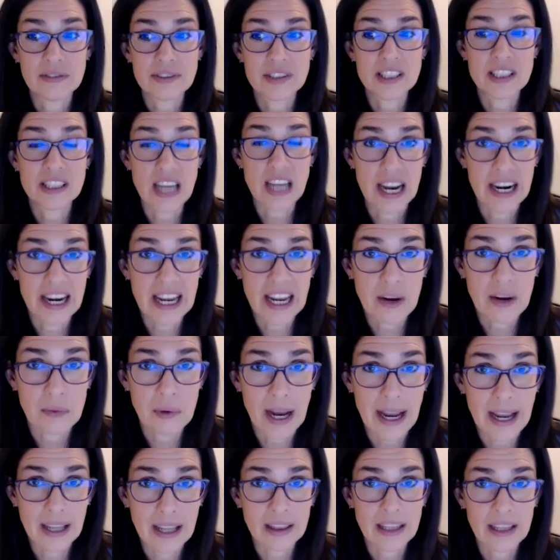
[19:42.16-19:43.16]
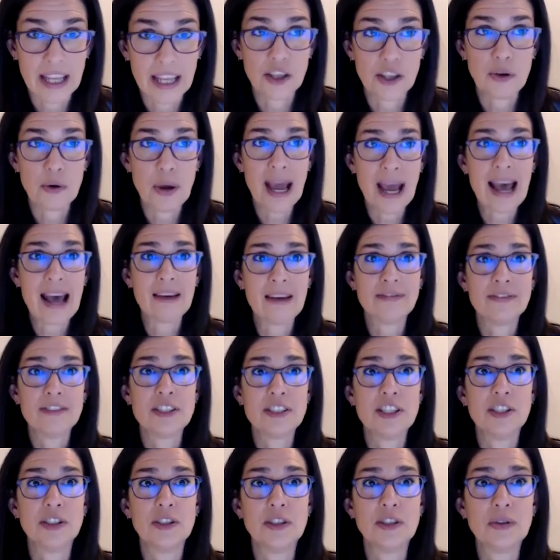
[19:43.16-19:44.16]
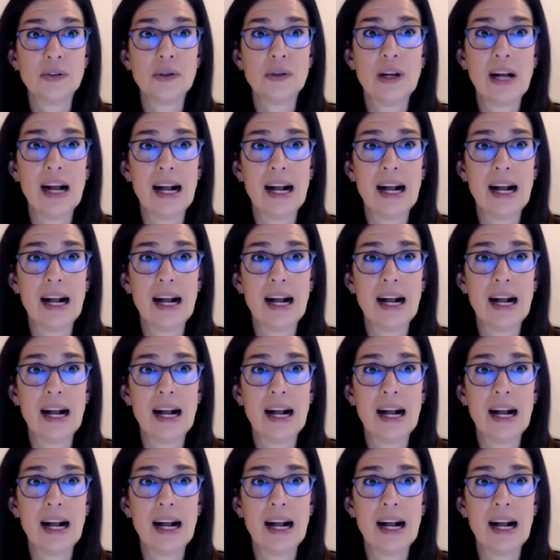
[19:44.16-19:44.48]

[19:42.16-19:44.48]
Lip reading: study, right? Like you have to,